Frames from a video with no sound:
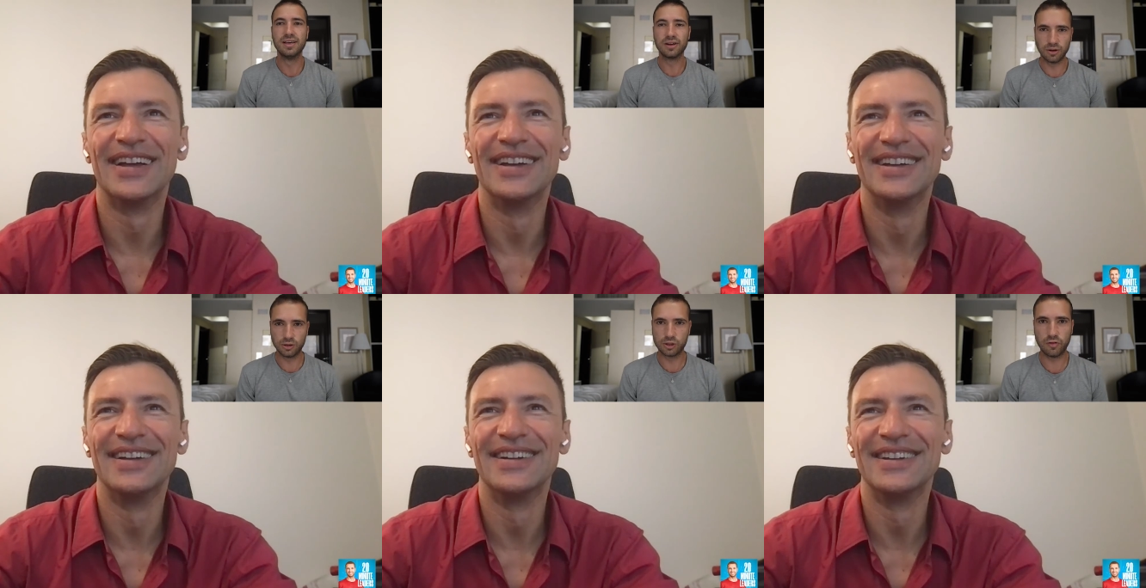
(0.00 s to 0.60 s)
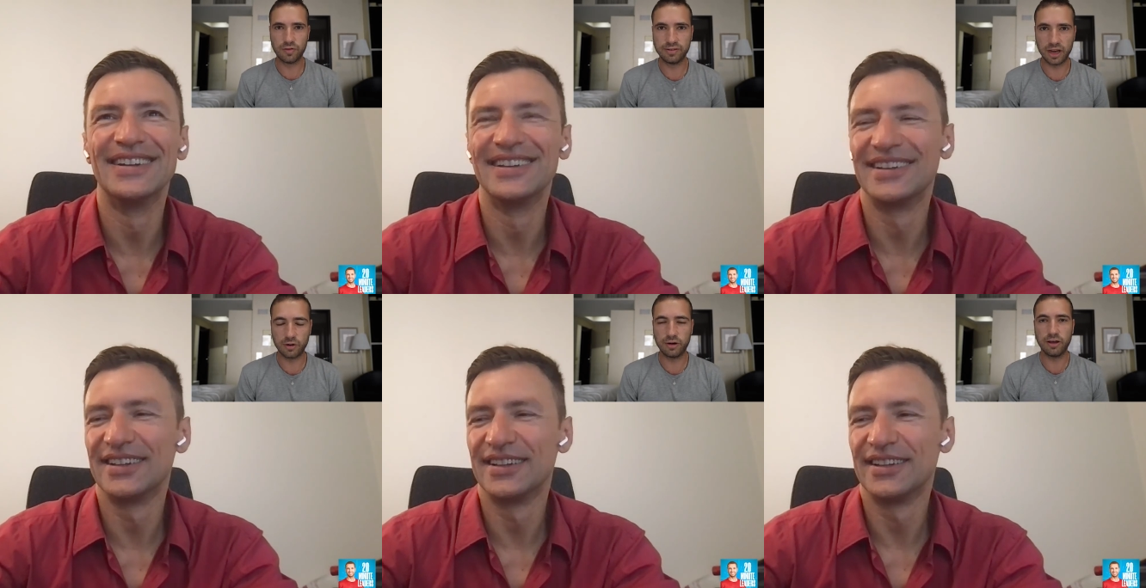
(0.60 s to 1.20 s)
Speaker 1: culture of
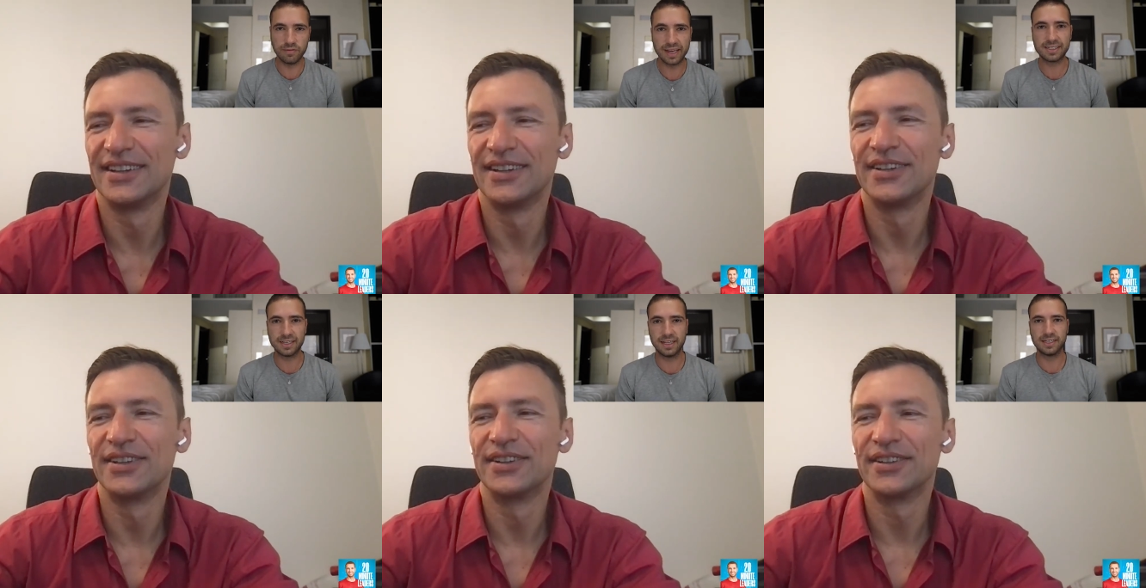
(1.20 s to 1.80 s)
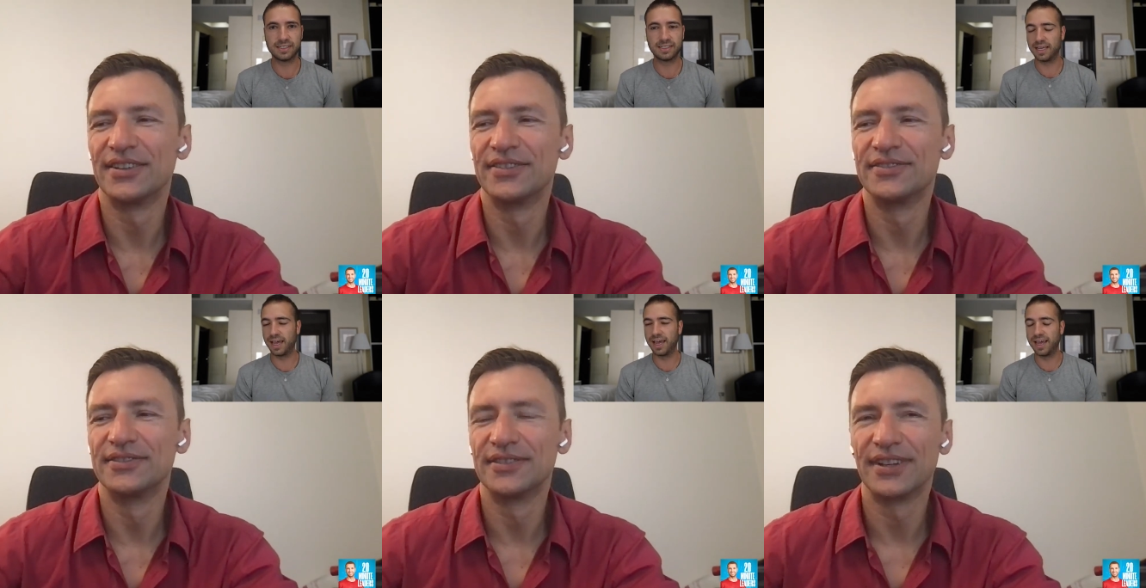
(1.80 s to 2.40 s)
integrity of excellence
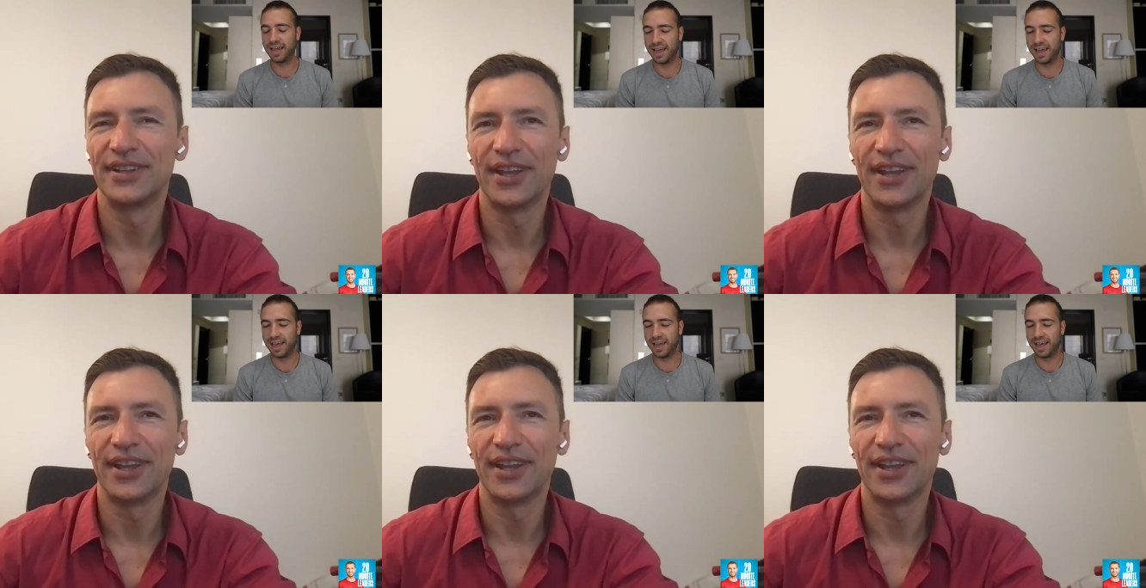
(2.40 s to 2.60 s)
uh, yeah.